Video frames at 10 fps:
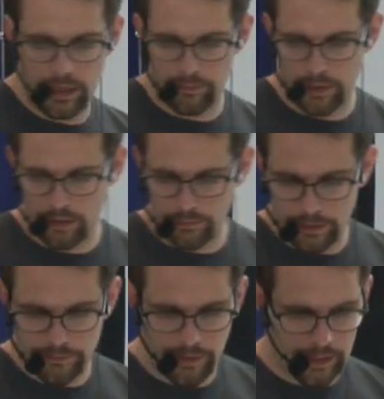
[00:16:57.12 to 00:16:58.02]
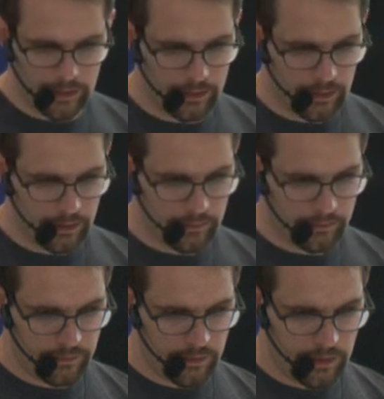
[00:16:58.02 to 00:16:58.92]
I'm not modifying
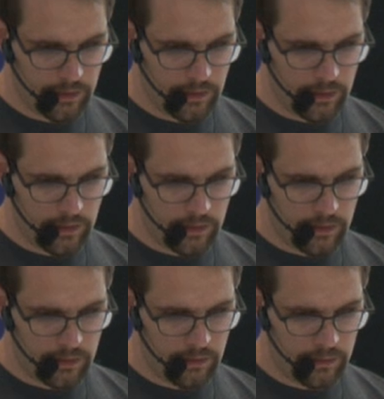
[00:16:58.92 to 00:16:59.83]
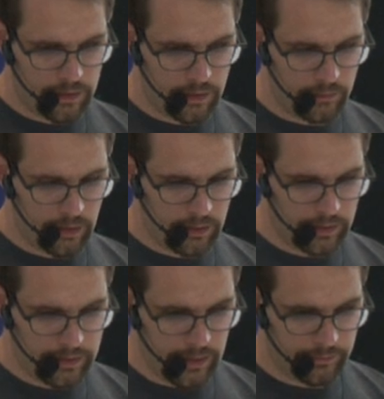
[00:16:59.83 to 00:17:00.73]
the original model
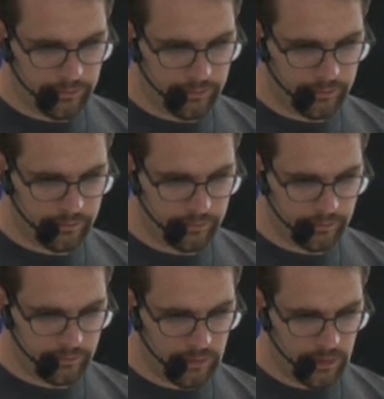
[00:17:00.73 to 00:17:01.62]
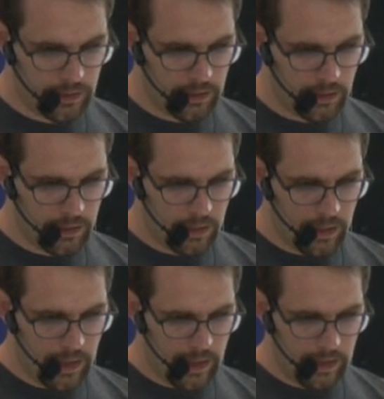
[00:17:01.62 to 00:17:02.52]
itself.
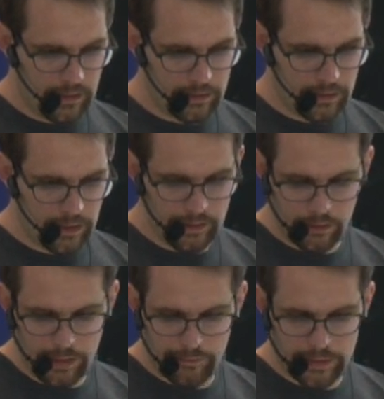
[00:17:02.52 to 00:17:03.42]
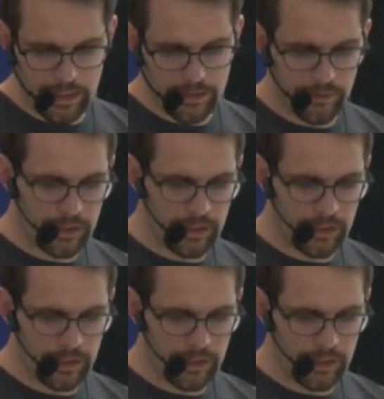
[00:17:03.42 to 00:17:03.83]
And I don't have a test for